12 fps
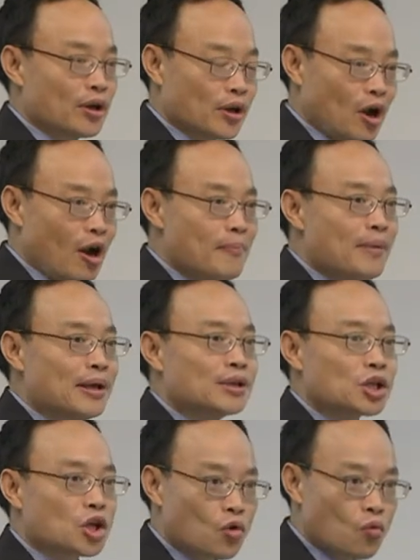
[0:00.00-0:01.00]
the
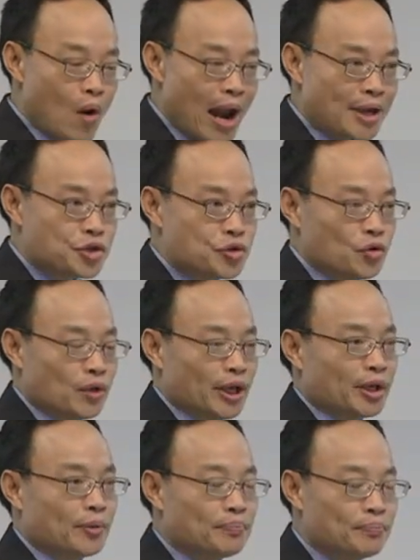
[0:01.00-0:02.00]
government
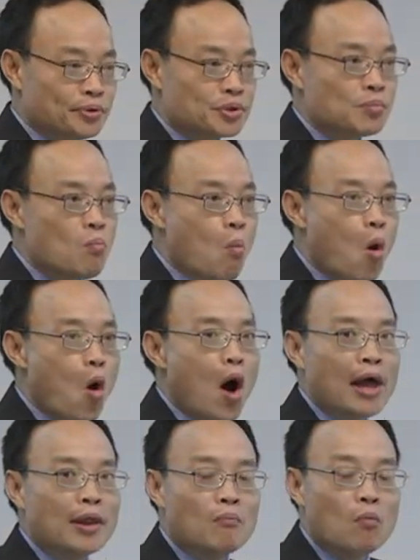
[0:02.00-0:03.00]
gradually put more
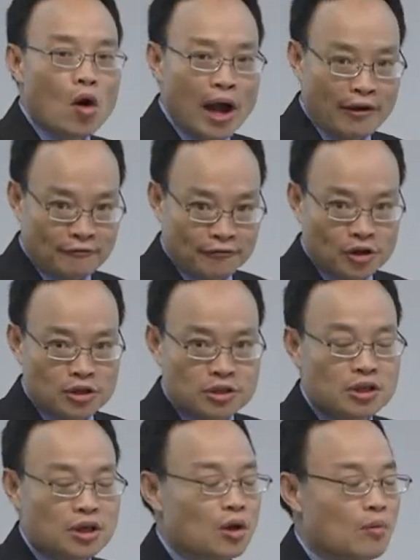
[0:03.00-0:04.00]
and more
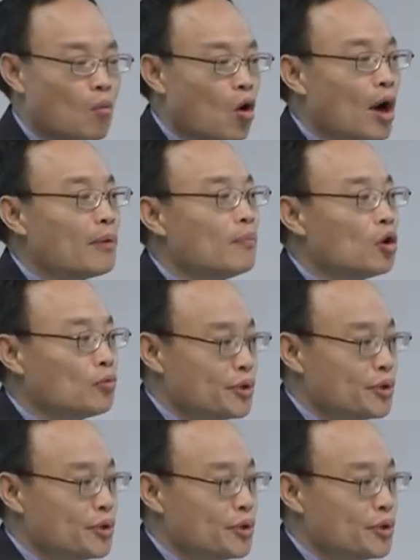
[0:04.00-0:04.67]
effort, more and more